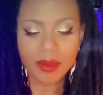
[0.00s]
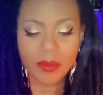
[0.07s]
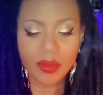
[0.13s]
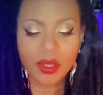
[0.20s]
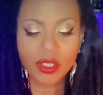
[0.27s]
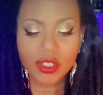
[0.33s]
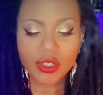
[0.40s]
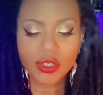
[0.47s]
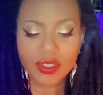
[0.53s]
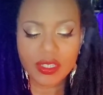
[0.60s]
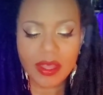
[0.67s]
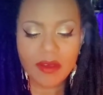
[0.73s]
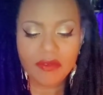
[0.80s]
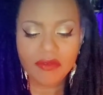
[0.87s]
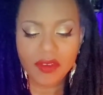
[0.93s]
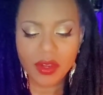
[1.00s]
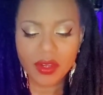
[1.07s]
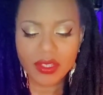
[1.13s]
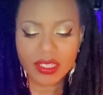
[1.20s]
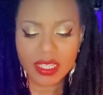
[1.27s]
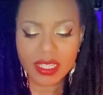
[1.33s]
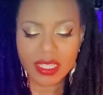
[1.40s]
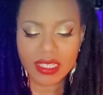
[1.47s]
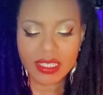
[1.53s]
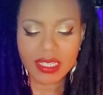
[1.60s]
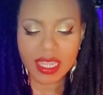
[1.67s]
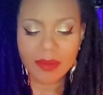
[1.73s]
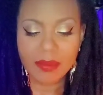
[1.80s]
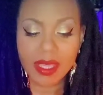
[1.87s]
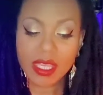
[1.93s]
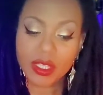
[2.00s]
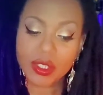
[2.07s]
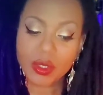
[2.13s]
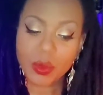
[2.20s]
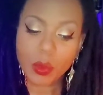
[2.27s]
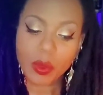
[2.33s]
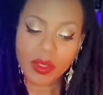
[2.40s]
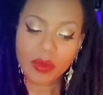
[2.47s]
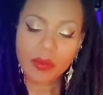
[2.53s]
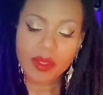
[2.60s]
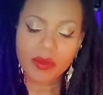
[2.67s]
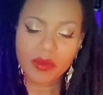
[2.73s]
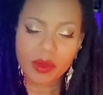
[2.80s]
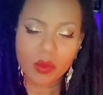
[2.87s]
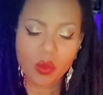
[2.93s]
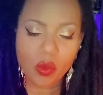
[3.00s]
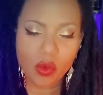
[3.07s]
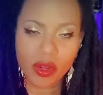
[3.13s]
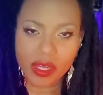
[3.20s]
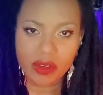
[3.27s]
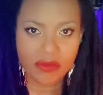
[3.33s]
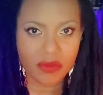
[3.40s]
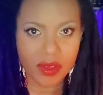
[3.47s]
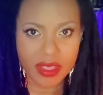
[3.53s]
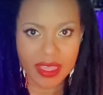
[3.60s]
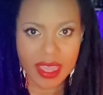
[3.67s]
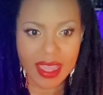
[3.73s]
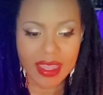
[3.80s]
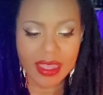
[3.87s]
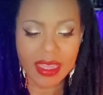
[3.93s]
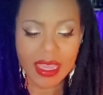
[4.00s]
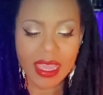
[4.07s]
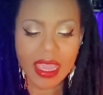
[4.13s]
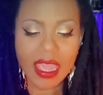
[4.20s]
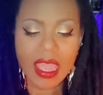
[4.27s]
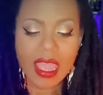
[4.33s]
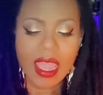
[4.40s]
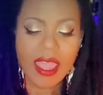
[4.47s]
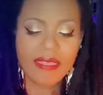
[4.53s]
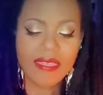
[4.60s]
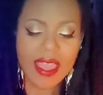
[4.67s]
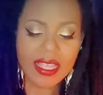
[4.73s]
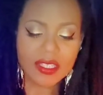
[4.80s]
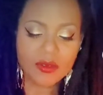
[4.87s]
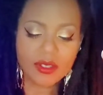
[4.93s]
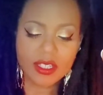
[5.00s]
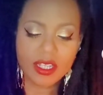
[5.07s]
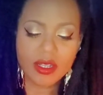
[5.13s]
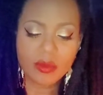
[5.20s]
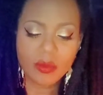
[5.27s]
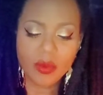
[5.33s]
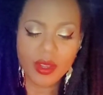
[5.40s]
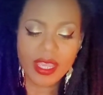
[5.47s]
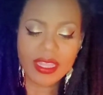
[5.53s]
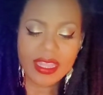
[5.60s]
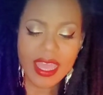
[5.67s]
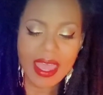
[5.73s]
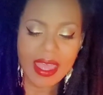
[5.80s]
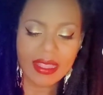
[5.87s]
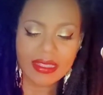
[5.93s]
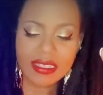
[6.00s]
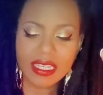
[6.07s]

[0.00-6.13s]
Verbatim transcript: Put yourself first at this time because you will be rewarded for that. And that's what's going to bring that